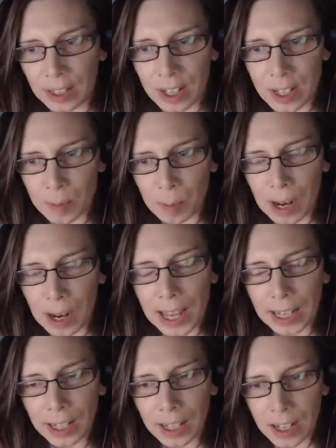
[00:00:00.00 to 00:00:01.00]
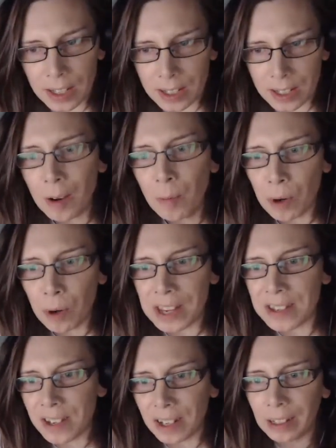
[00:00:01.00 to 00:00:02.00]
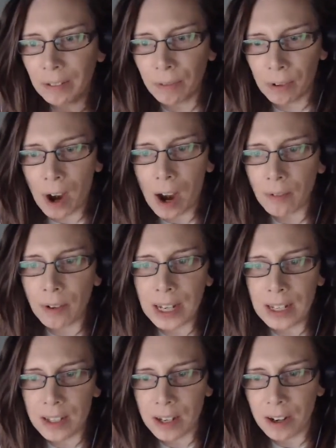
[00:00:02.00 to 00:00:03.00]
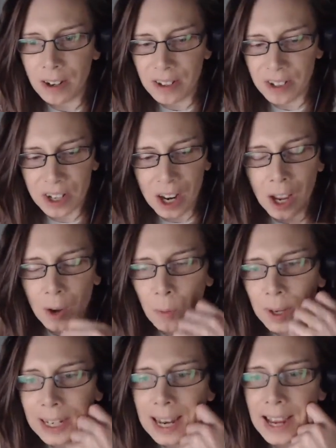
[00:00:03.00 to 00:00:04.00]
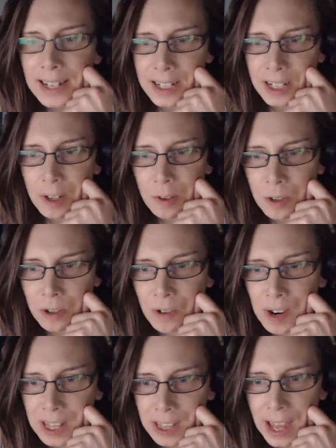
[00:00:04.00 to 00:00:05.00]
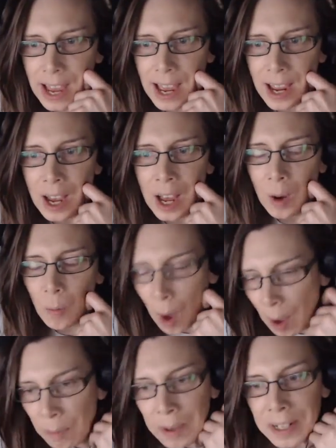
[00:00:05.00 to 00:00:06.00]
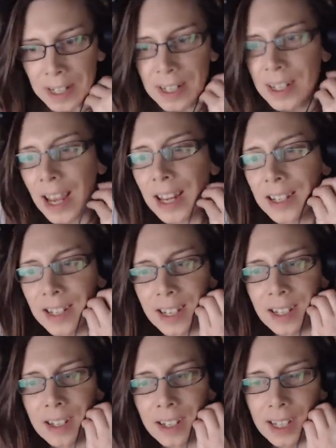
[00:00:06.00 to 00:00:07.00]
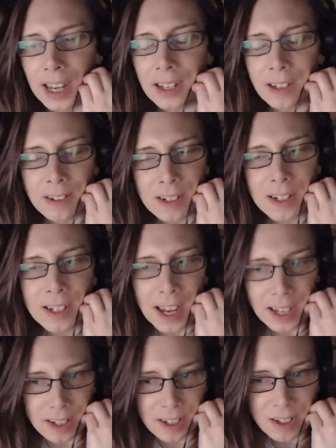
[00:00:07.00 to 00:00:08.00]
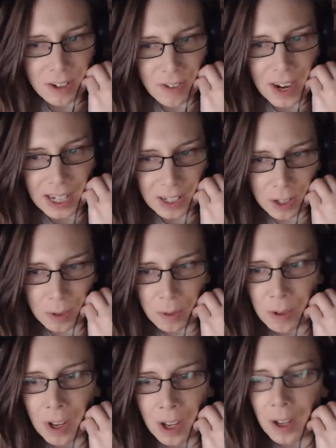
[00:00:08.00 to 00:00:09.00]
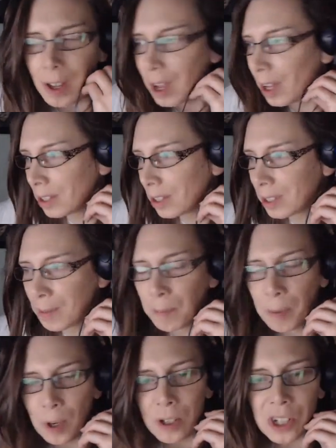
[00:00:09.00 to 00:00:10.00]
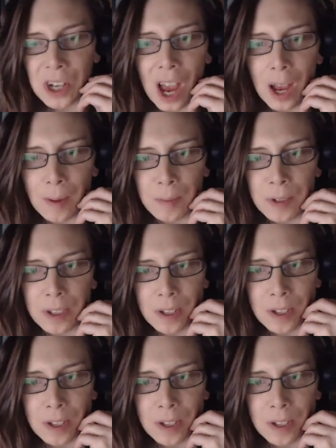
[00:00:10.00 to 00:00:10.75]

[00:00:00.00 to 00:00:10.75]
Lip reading: this play is so prescient for our research. We'd like to go straight there. What would it take to get you to take us straight to some bookshops?